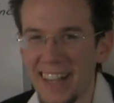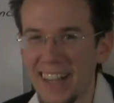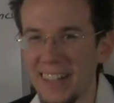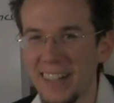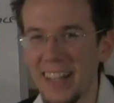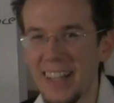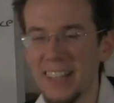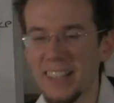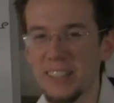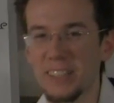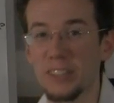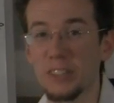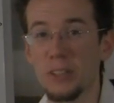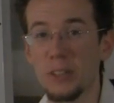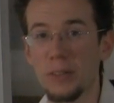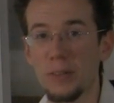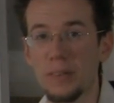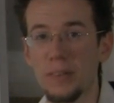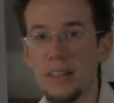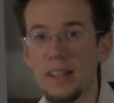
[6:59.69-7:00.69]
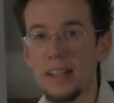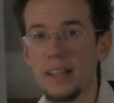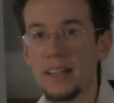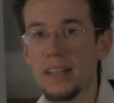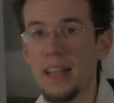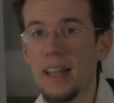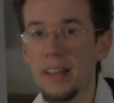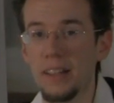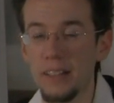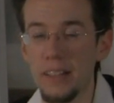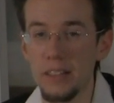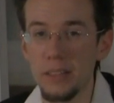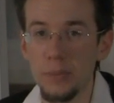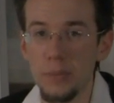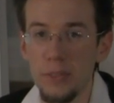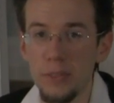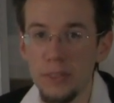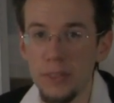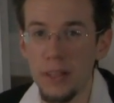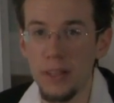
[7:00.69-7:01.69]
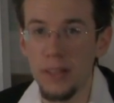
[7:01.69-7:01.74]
Alright, so now let's move